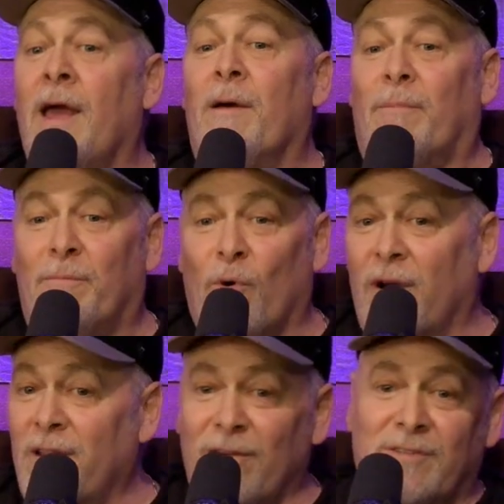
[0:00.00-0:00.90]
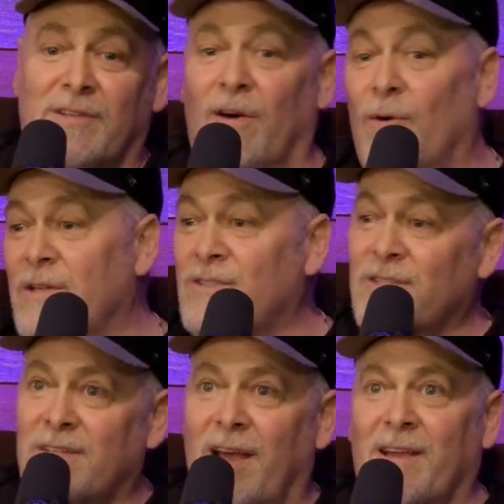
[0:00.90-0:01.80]
But Morgan used to always
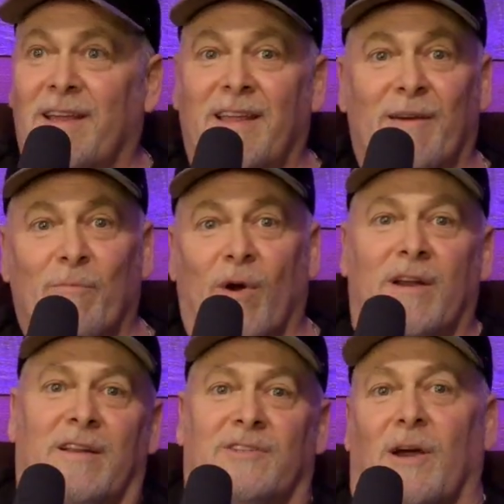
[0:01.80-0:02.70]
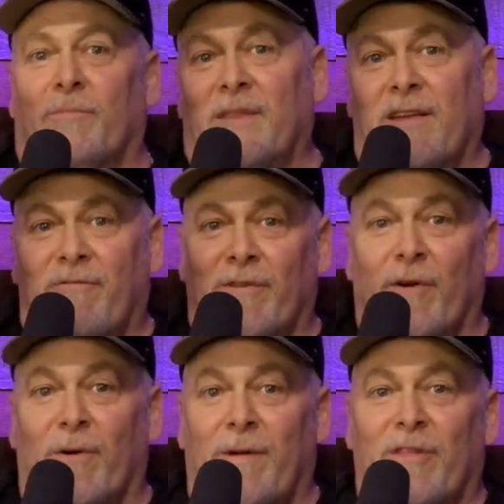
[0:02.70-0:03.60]
just, I could get Morgan to jump, and I'd
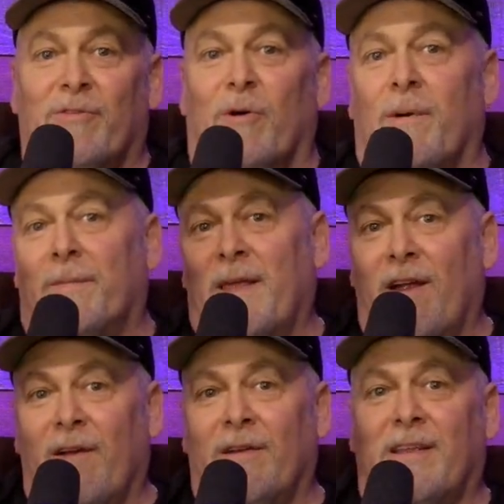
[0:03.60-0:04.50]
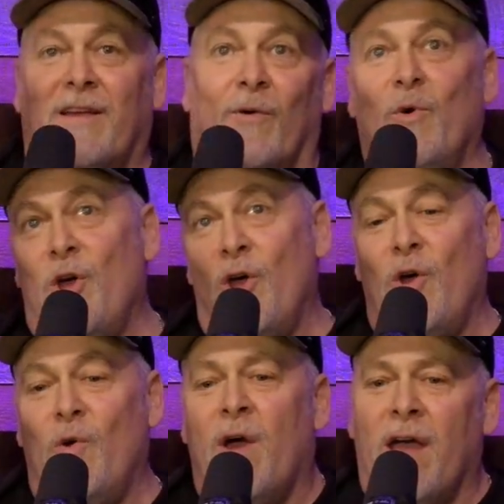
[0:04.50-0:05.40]
throw him up in the air. He'd go, woo!